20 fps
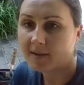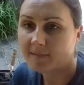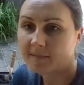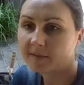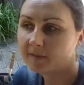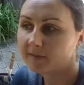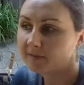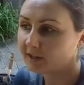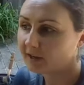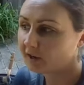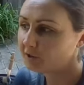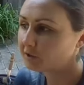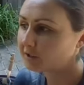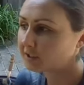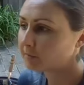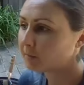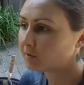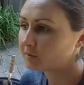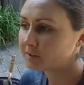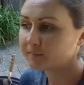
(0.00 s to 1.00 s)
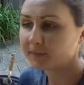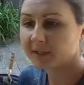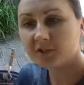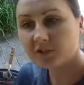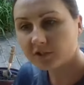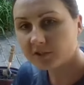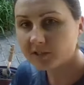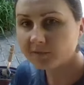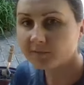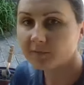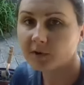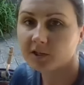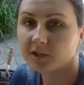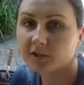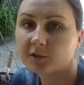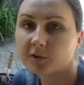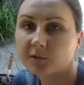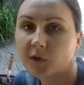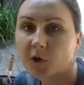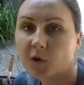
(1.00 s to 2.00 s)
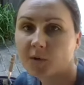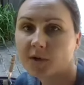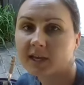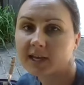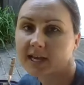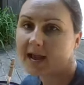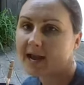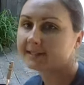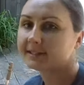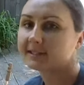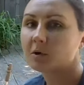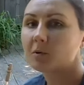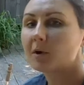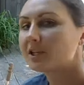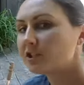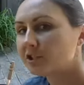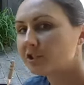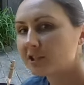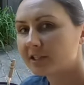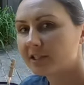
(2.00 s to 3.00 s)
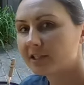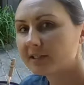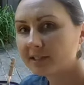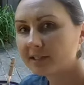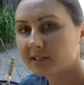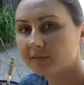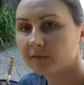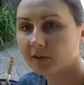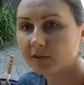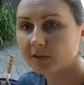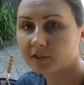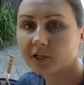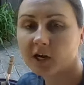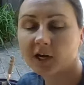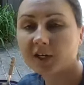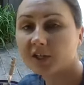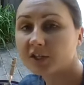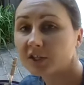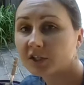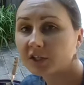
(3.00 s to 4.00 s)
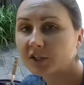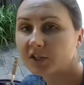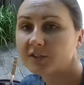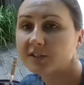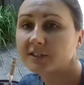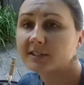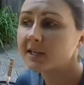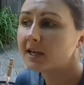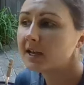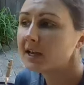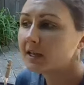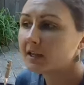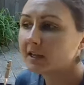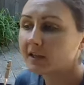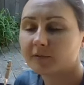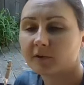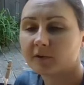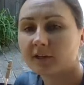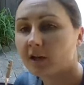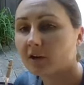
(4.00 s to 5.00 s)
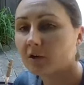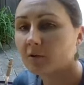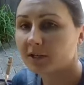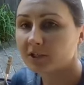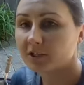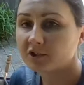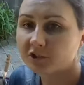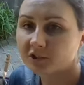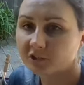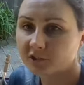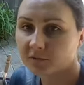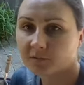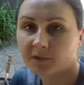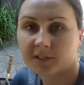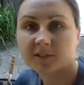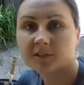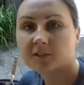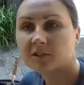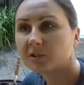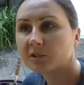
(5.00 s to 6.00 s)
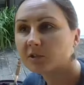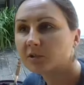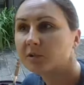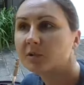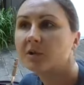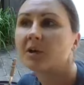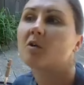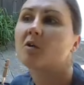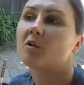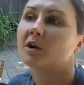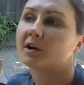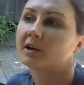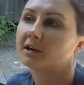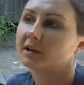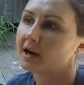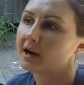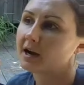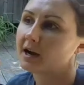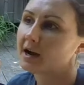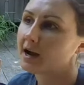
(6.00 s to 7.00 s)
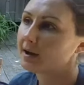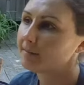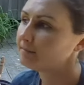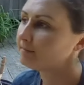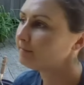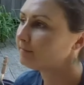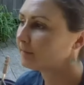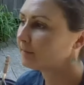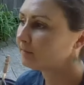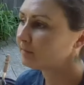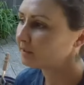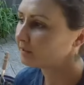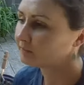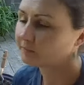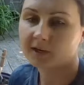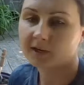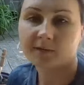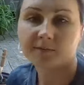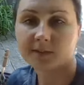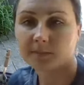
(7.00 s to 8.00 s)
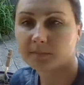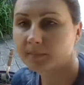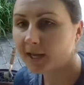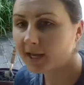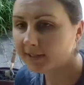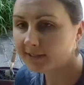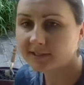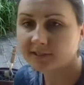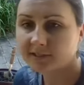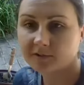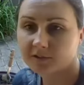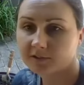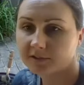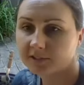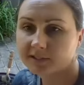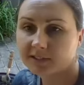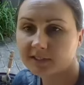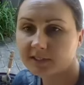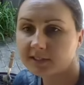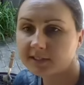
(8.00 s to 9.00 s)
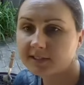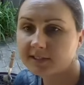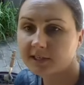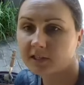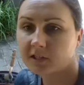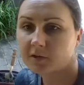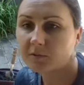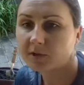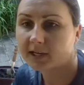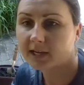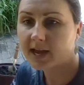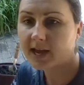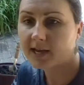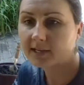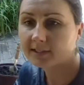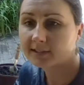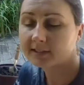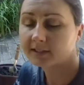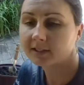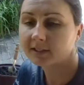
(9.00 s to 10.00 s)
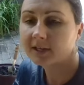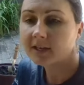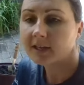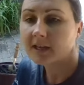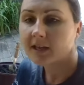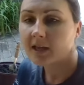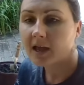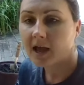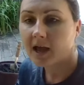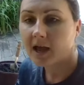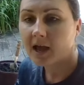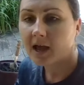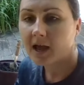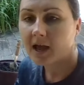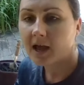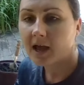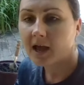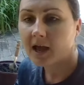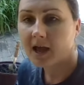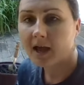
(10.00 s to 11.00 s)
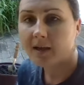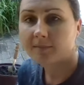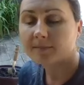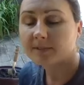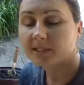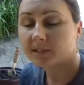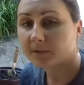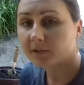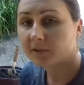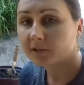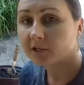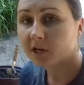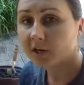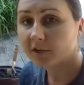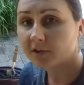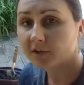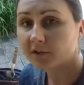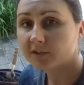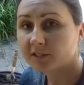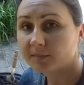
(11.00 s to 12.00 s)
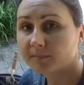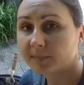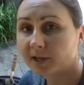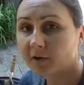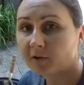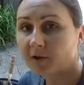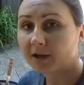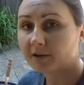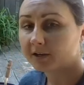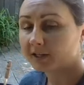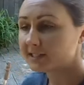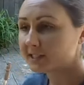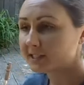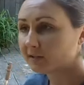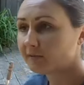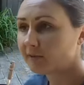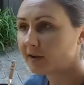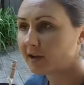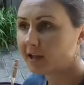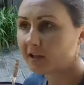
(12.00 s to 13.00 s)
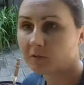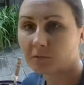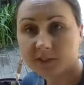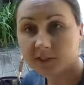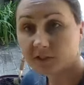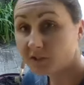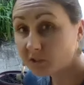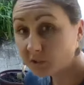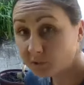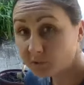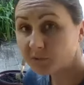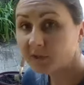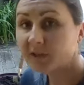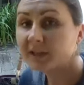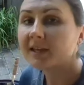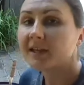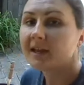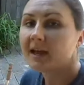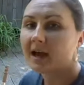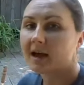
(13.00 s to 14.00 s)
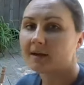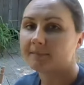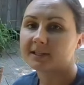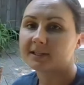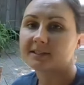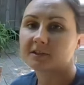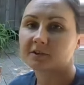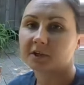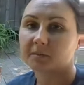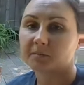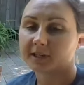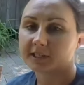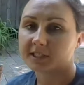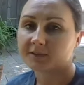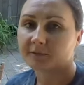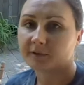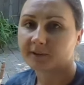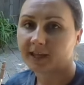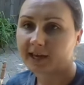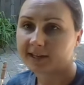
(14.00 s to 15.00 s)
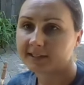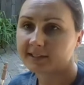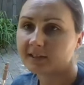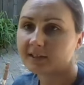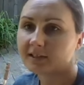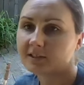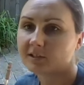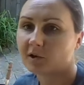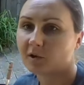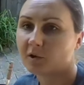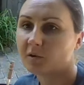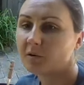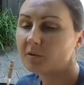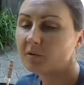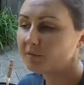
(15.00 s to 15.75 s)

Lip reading: there you can post pictures of what you're growing, ask questions of other gardeners if you're not quite sure what to do, or maybe if you have some pests or disease that you want to ask some other gardeners about how to identify and what to do. That's a great place for that. So